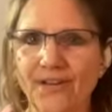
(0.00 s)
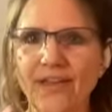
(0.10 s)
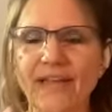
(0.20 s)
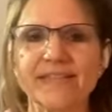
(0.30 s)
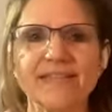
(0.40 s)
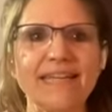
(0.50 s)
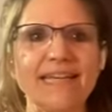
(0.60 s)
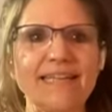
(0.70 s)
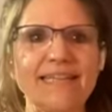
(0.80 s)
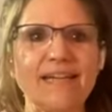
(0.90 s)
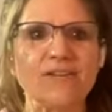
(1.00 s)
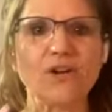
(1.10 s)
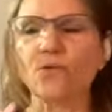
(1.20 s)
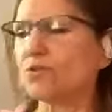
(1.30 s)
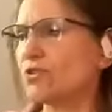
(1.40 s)
It's easy, and
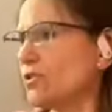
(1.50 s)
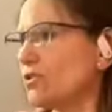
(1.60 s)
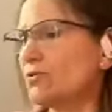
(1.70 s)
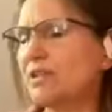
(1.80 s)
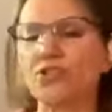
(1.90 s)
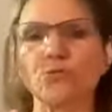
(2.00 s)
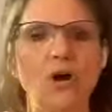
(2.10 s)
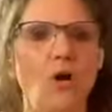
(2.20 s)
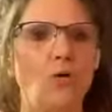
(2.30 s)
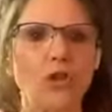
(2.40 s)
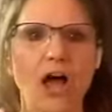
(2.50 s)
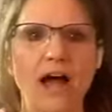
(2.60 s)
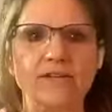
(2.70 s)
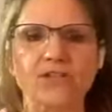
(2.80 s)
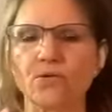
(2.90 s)
you don't need to do a whole
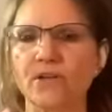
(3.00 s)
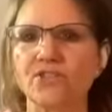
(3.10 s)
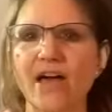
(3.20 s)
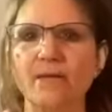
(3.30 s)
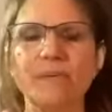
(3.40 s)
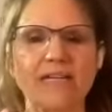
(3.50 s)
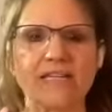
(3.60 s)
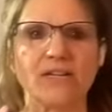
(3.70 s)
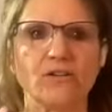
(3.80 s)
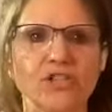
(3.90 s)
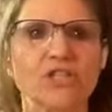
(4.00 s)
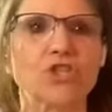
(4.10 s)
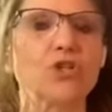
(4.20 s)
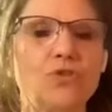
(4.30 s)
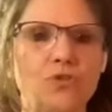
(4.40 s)
lot, so it's not a big deal. Just
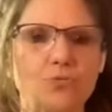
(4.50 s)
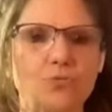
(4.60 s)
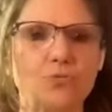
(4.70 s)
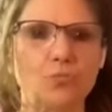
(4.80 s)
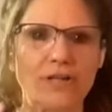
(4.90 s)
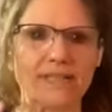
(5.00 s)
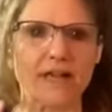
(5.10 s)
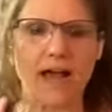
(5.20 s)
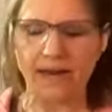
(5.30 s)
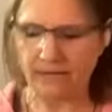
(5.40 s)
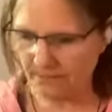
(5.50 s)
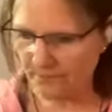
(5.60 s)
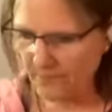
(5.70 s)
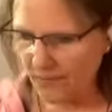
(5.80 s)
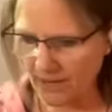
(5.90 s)
choose one side,
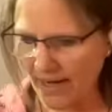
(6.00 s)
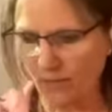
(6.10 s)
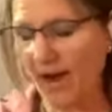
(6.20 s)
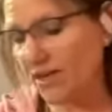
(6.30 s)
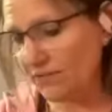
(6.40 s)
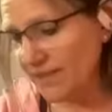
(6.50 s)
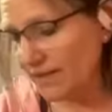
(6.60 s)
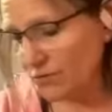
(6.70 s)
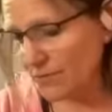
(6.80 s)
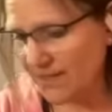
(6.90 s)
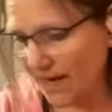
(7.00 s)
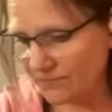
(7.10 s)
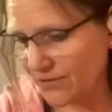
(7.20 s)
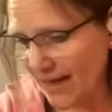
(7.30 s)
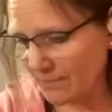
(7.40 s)
okay? Or I can even give you a side for
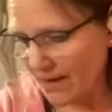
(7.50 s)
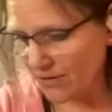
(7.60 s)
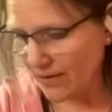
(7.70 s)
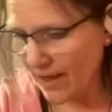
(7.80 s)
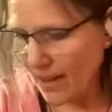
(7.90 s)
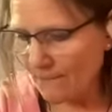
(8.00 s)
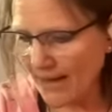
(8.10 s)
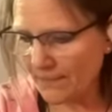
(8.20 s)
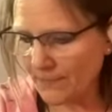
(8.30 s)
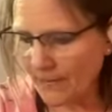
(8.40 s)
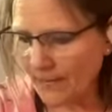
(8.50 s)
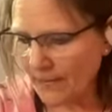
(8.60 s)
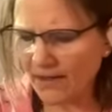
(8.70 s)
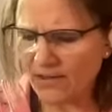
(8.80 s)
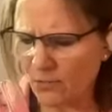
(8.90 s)
that matter. But
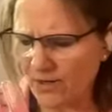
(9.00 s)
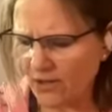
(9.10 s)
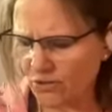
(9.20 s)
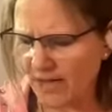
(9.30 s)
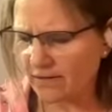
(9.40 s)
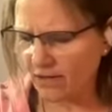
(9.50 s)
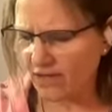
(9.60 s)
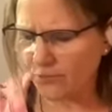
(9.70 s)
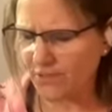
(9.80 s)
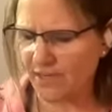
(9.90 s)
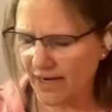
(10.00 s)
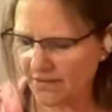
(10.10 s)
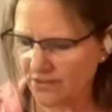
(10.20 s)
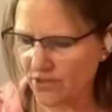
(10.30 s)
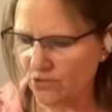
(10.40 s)
you know what? I'll do that. I'll give you a side
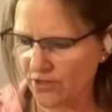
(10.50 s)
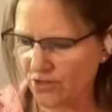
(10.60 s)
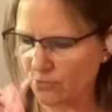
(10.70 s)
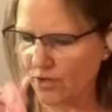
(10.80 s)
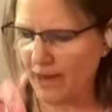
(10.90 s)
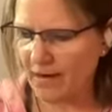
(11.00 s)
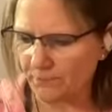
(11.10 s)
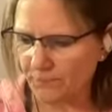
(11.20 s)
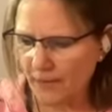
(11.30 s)
so that you don't need to worry about it.